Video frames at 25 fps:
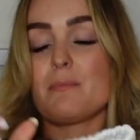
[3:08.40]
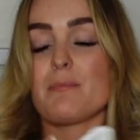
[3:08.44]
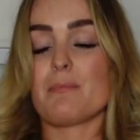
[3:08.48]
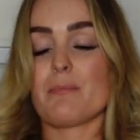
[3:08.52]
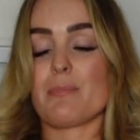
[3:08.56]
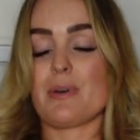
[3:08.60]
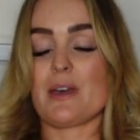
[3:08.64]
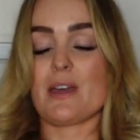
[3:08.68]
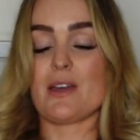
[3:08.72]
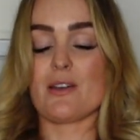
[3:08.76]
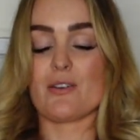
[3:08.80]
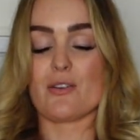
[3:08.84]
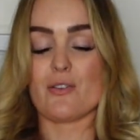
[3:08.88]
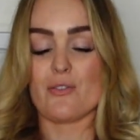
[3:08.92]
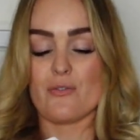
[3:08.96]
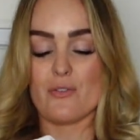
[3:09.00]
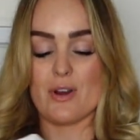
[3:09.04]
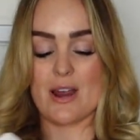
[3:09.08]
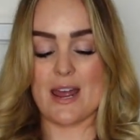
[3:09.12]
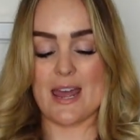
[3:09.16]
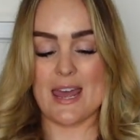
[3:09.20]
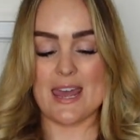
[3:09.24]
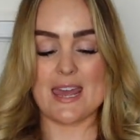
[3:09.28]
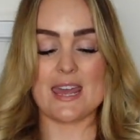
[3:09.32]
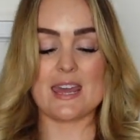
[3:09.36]
A pair of
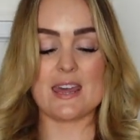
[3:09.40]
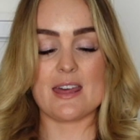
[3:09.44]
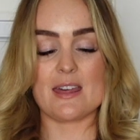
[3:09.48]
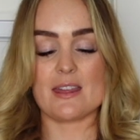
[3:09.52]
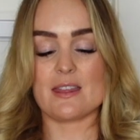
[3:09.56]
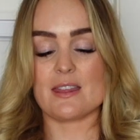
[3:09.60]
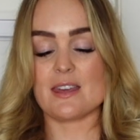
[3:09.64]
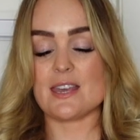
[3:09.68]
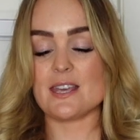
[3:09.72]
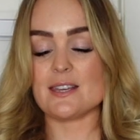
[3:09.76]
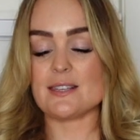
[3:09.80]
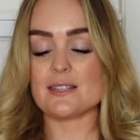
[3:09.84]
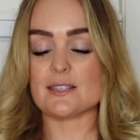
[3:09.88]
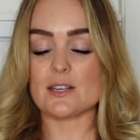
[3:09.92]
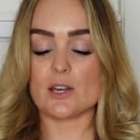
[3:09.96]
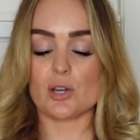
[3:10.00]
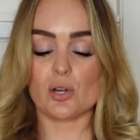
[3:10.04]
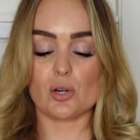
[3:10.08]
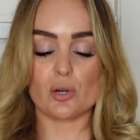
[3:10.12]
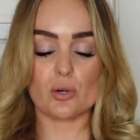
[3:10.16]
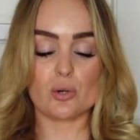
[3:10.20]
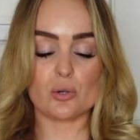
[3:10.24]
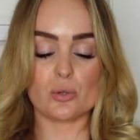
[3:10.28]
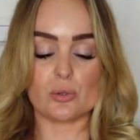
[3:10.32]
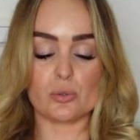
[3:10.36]
grey. These are
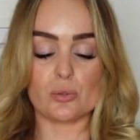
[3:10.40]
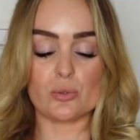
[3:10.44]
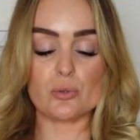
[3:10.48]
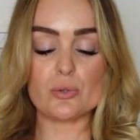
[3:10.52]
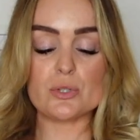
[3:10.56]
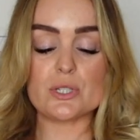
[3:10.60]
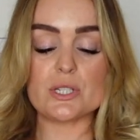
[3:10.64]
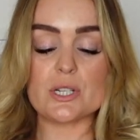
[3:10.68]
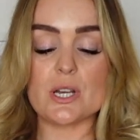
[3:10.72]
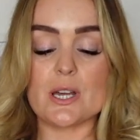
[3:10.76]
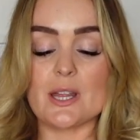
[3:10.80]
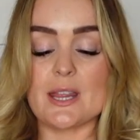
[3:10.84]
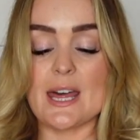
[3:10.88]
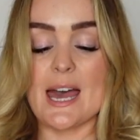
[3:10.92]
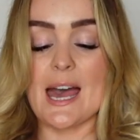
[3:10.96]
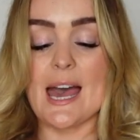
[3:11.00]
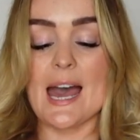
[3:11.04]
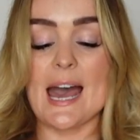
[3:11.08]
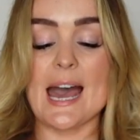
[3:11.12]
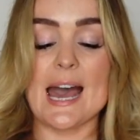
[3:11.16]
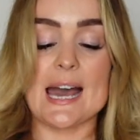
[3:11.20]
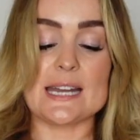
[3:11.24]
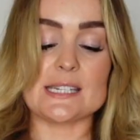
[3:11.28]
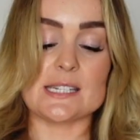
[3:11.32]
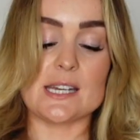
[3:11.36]
called the
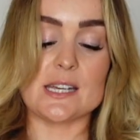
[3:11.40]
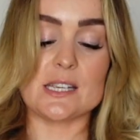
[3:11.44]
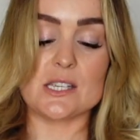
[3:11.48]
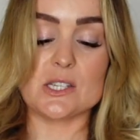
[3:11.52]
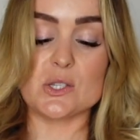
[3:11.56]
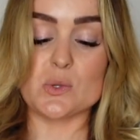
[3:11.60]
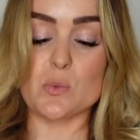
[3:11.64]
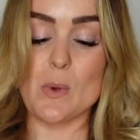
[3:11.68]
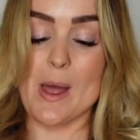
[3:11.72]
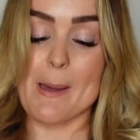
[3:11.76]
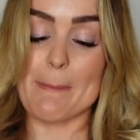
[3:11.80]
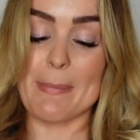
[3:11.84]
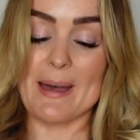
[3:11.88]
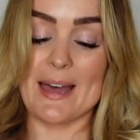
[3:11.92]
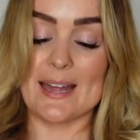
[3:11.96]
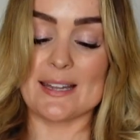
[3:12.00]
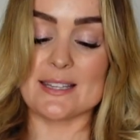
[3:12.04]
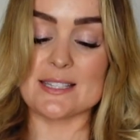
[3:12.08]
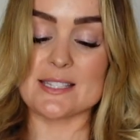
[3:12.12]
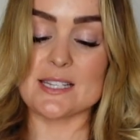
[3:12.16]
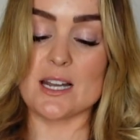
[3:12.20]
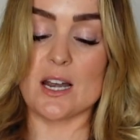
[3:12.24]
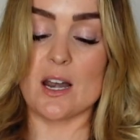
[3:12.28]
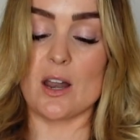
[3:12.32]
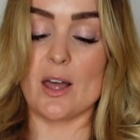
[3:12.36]
Ada
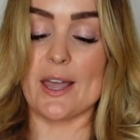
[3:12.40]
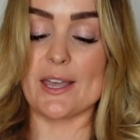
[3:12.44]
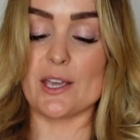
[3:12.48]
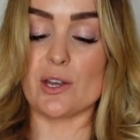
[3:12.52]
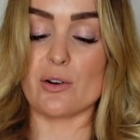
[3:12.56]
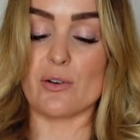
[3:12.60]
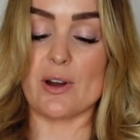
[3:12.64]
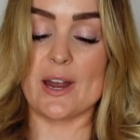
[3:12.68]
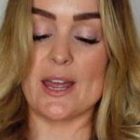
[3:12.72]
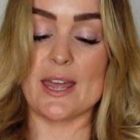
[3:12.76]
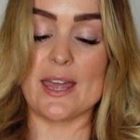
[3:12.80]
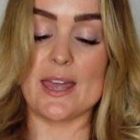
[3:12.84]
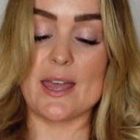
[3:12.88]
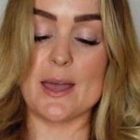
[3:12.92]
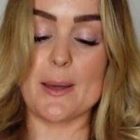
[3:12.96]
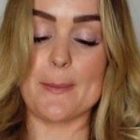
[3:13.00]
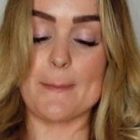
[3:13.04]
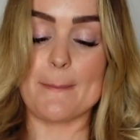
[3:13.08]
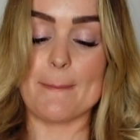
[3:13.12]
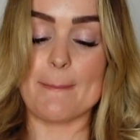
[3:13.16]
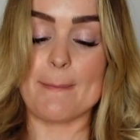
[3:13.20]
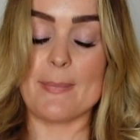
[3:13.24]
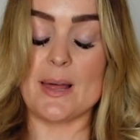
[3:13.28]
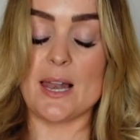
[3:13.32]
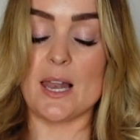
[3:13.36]
Sweatpants Light Grey
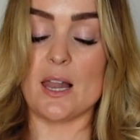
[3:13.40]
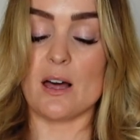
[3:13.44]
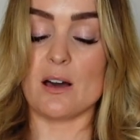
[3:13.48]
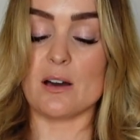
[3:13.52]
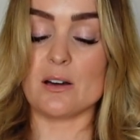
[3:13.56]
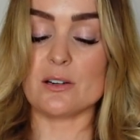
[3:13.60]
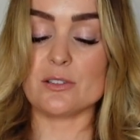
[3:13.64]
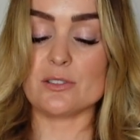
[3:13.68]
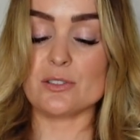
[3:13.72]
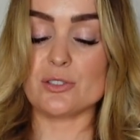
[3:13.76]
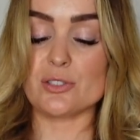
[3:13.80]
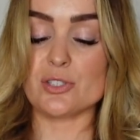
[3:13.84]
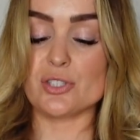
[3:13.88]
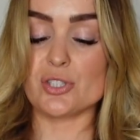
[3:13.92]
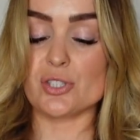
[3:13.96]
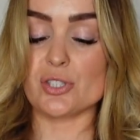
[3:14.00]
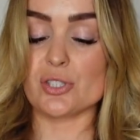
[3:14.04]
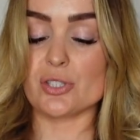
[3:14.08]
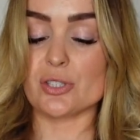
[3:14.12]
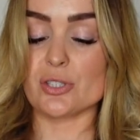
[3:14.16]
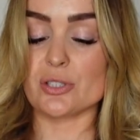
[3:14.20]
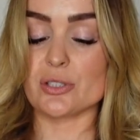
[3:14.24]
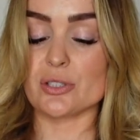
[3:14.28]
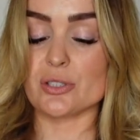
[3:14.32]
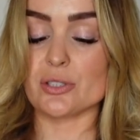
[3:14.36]

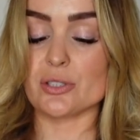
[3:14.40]
Melange.